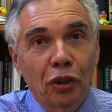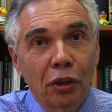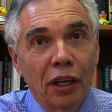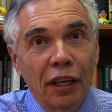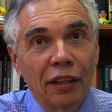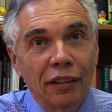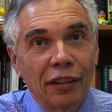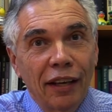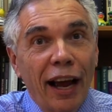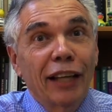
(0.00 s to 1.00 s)
cookie
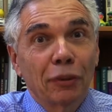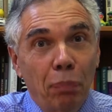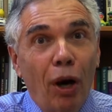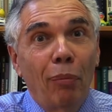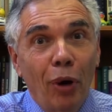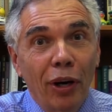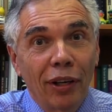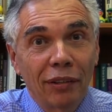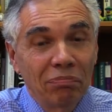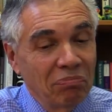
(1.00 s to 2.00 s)
has palm
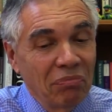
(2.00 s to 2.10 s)
oil,